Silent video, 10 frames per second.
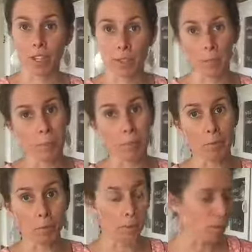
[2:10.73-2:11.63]
that it would be
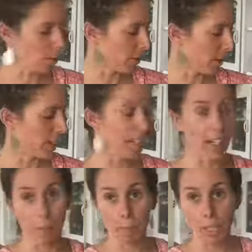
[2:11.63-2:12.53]
raw, and
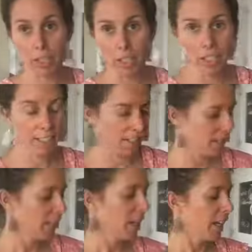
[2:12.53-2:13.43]
then I
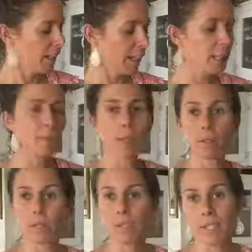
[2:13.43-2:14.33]
backtracked, and that's
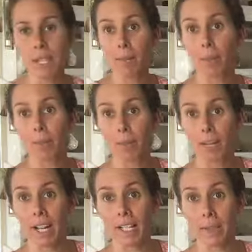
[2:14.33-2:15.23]
because to keep it
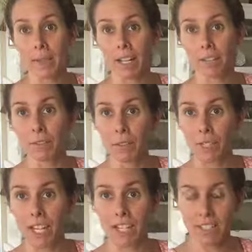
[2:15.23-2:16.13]
raw it has to be under
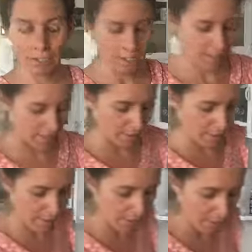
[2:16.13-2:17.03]
48 degrees
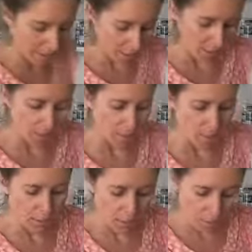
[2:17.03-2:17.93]
Celsius.
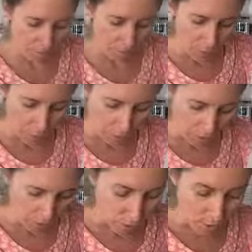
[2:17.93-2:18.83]
So what
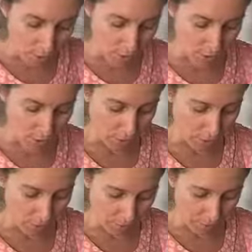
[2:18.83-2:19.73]
I used to
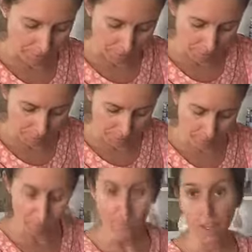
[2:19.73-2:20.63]
do,
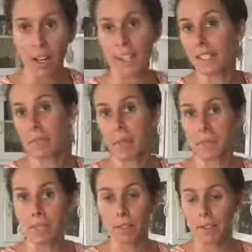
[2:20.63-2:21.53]
and I
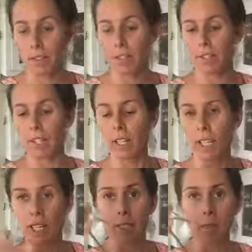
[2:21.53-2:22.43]
sometimes still do,
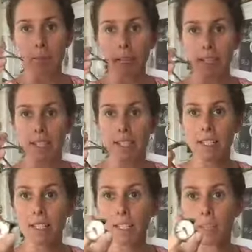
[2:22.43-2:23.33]
is place
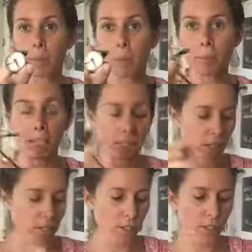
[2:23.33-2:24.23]
this
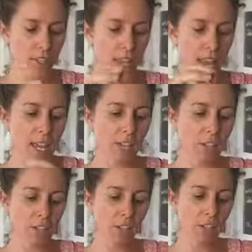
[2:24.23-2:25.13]
thermometer just on the
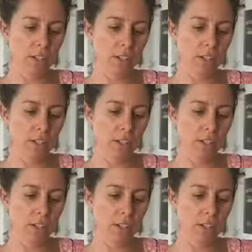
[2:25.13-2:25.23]
edge